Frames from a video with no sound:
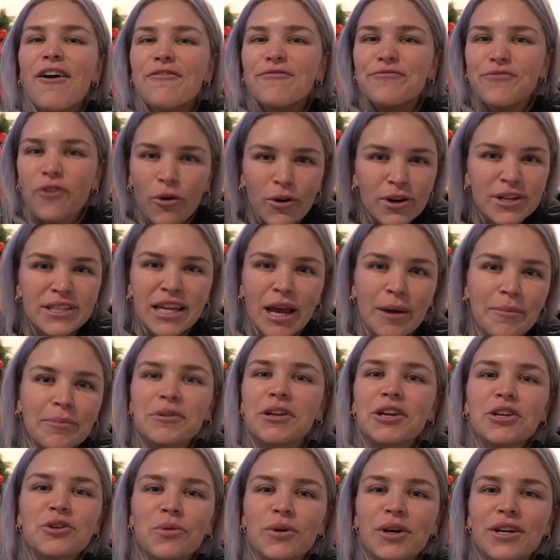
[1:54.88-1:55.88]
for Step
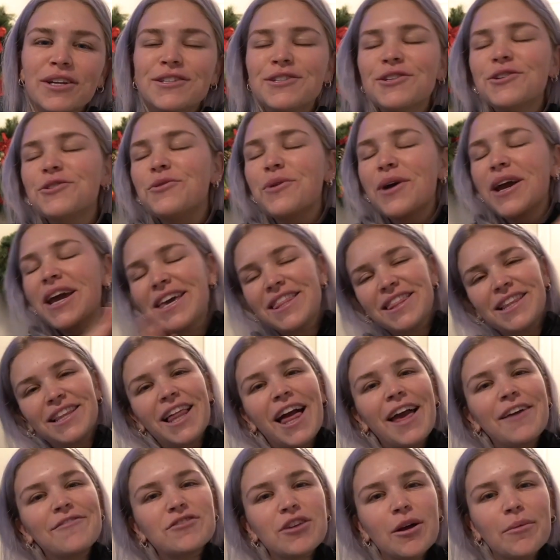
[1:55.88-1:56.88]
Into 22 in the
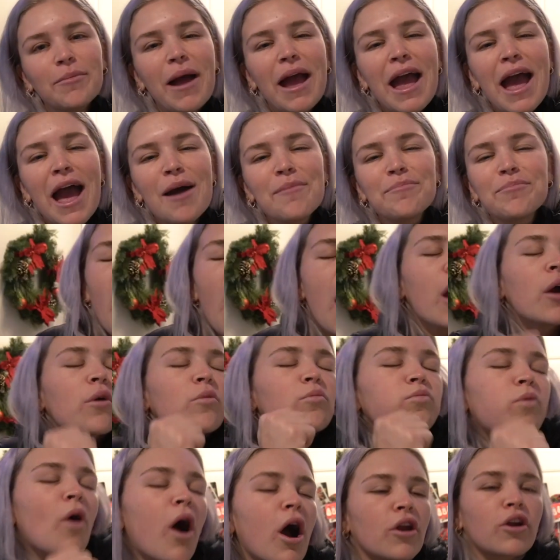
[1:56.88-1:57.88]
Lifesum app, our
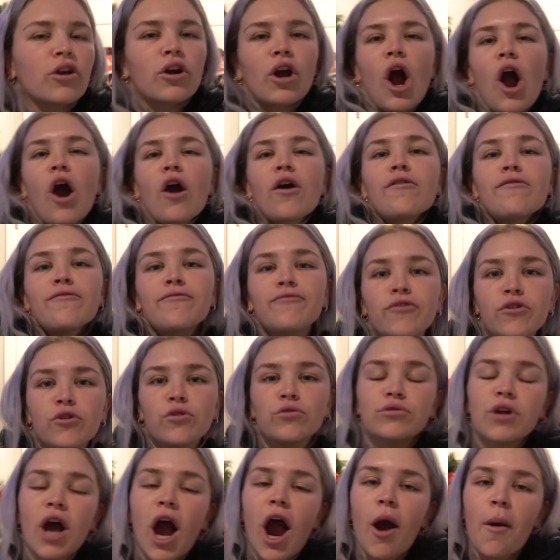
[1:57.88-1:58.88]
water, our
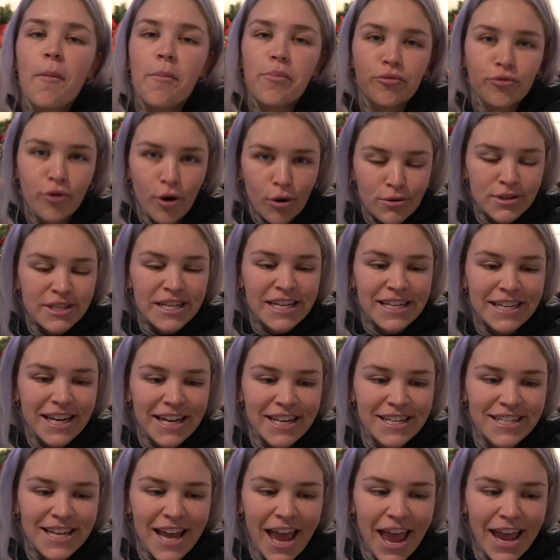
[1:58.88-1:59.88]
food, our protein
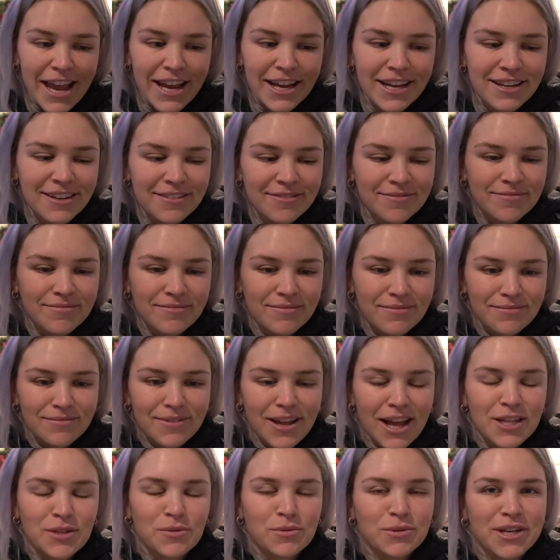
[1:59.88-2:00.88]
intake.
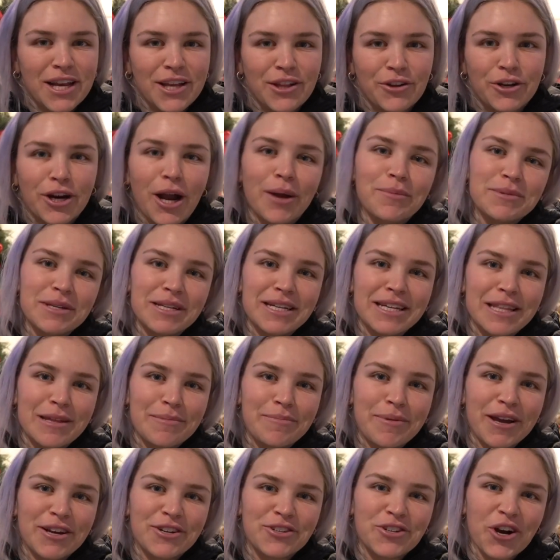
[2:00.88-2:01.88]
That's where Taylor comes into the
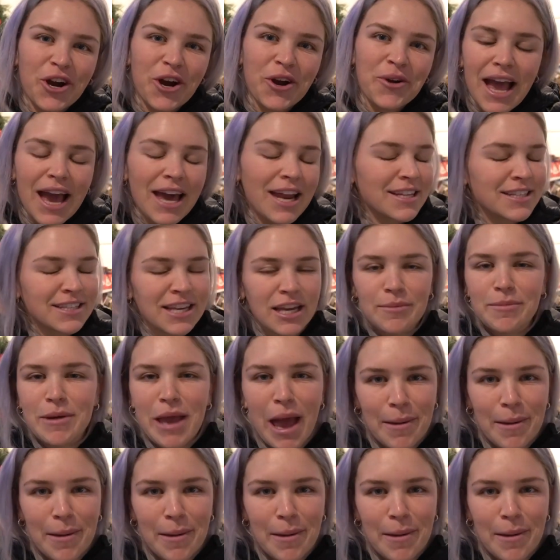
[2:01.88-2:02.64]
picture, and it's gonna be